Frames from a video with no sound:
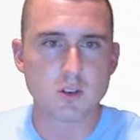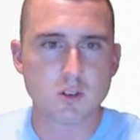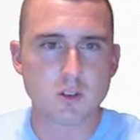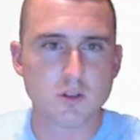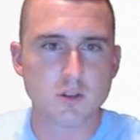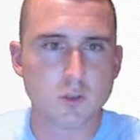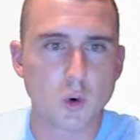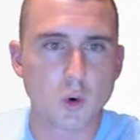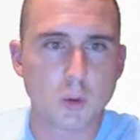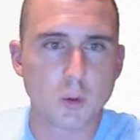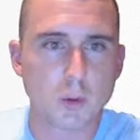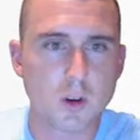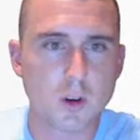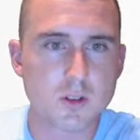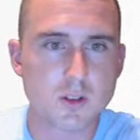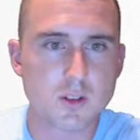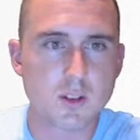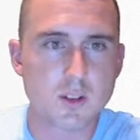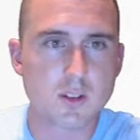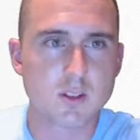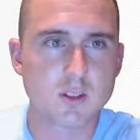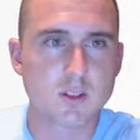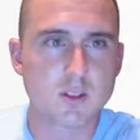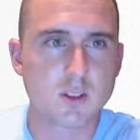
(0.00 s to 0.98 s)
and foremost,
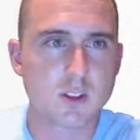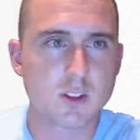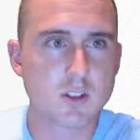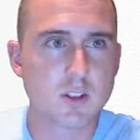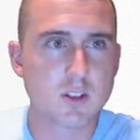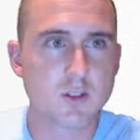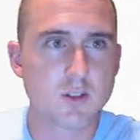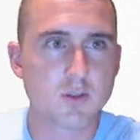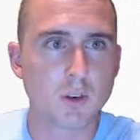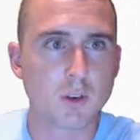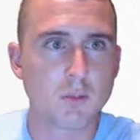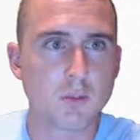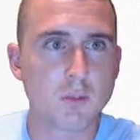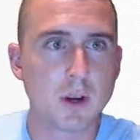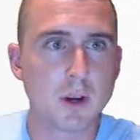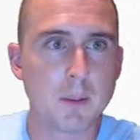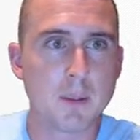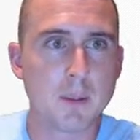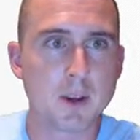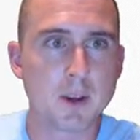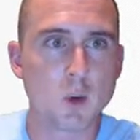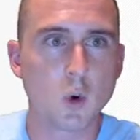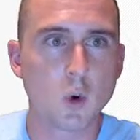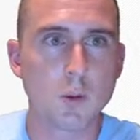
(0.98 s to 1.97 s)
this is from
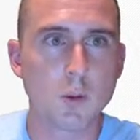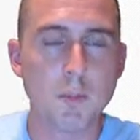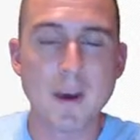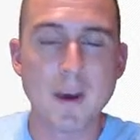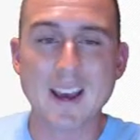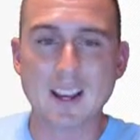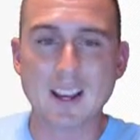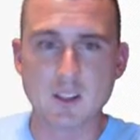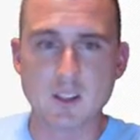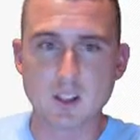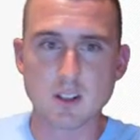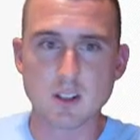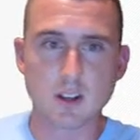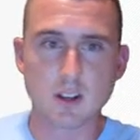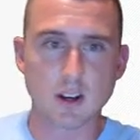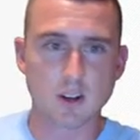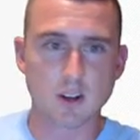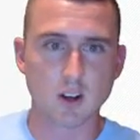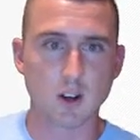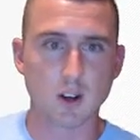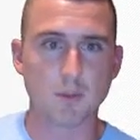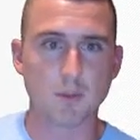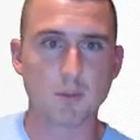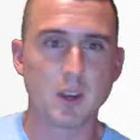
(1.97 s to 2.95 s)

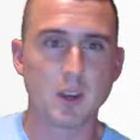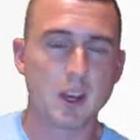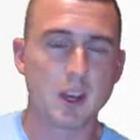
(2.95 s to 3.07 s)
BitcoinMagazine.com.